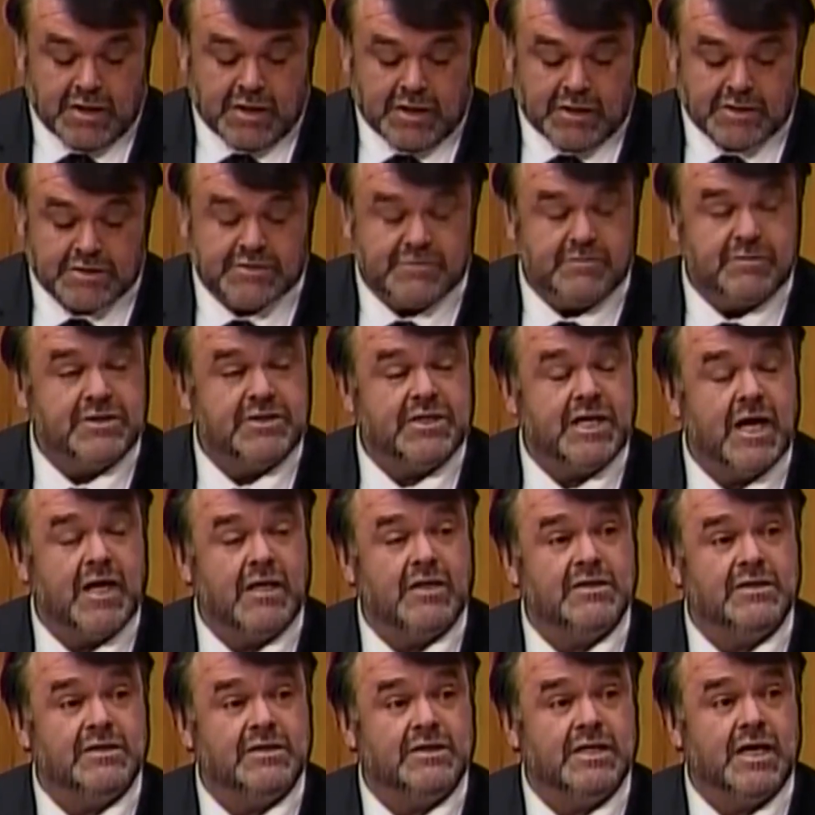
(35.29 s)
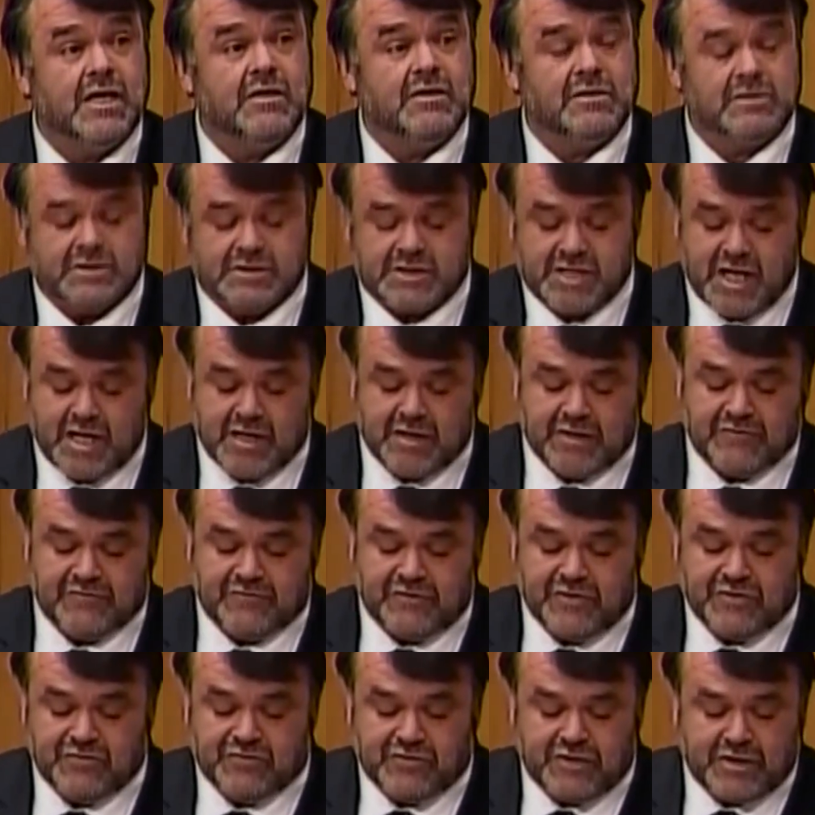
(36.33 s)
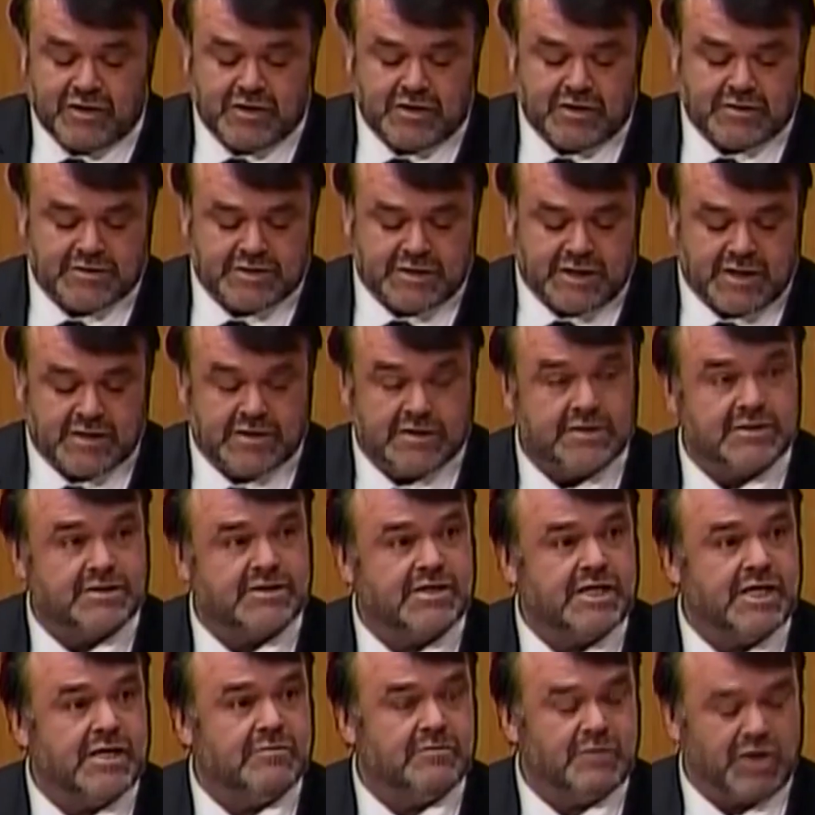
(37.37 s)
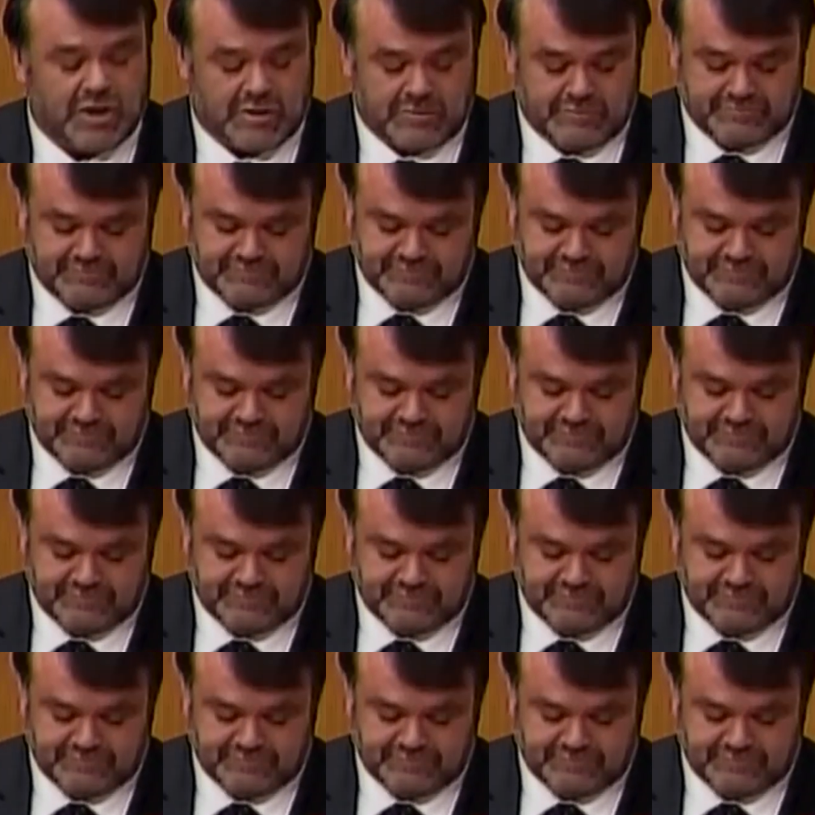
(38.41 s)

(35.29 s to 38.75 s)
and his battalion colors hang a few feet outside this chamber.